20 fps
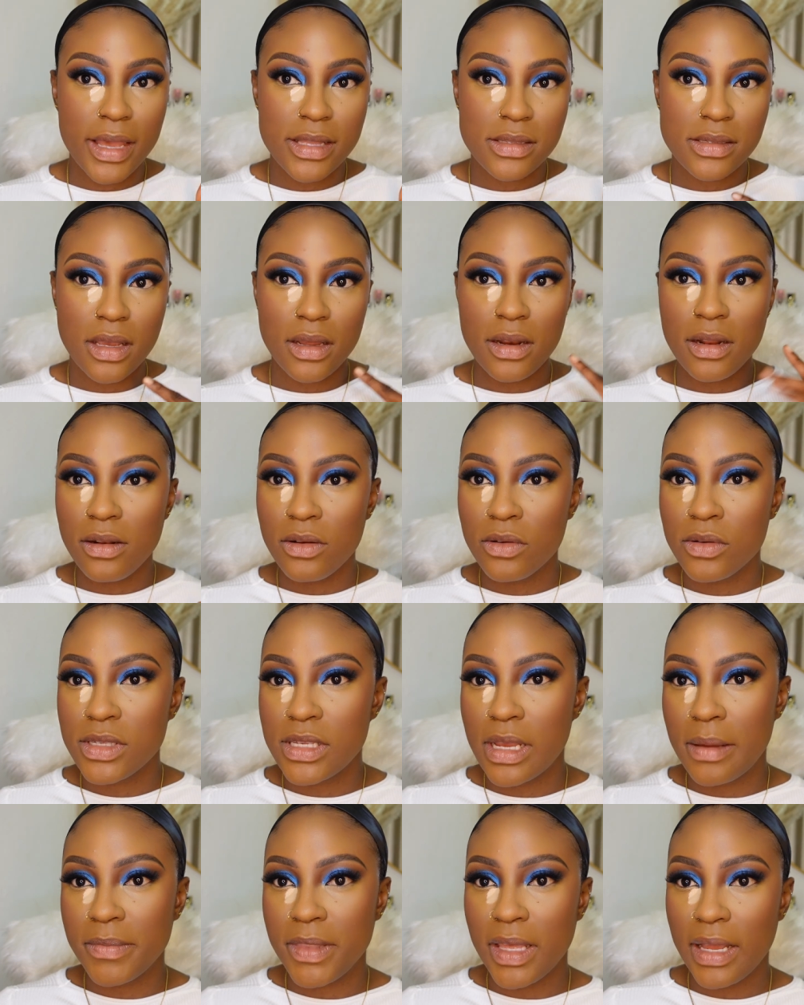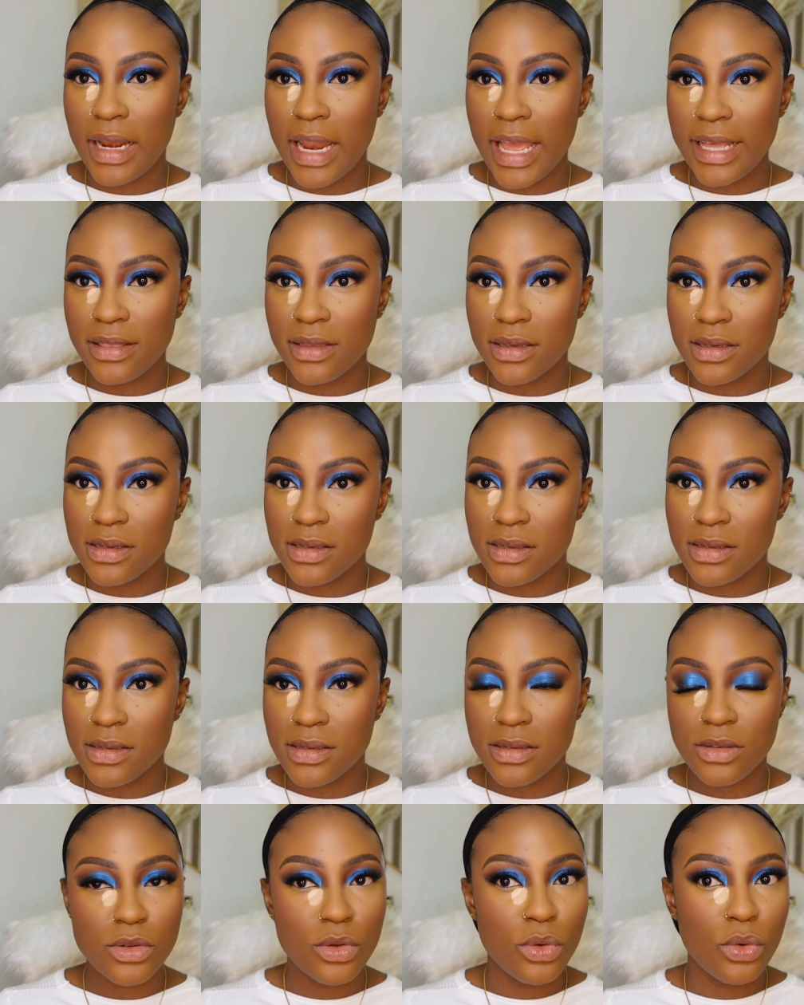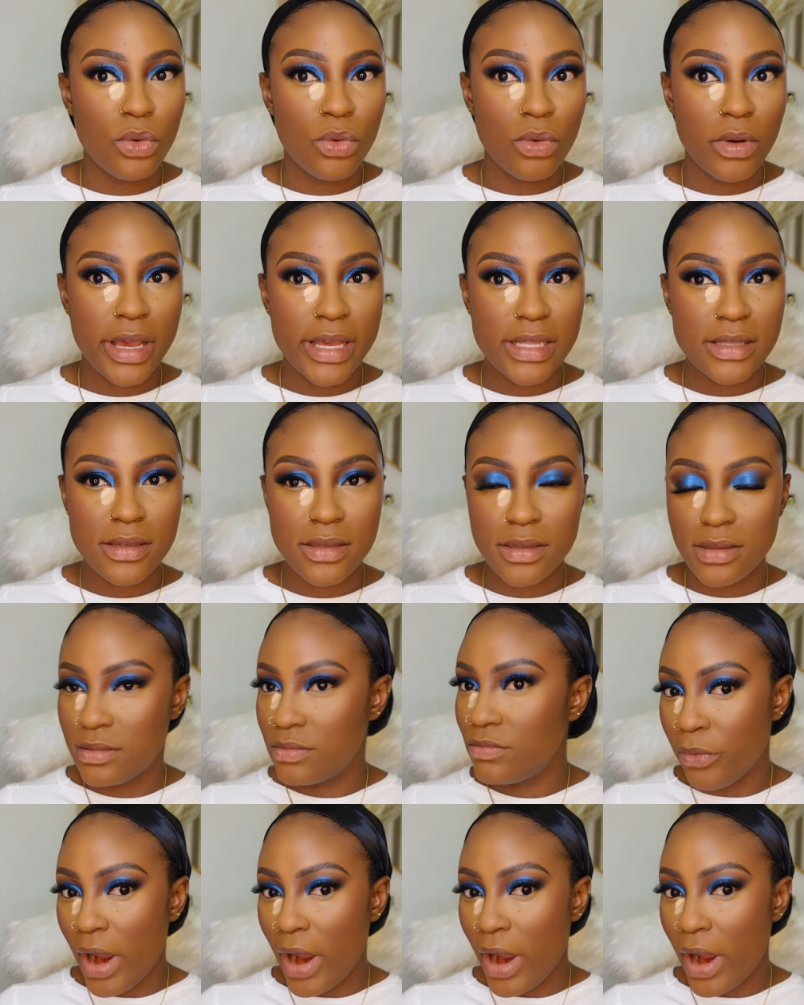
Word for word: It's gonna look something like this. So it's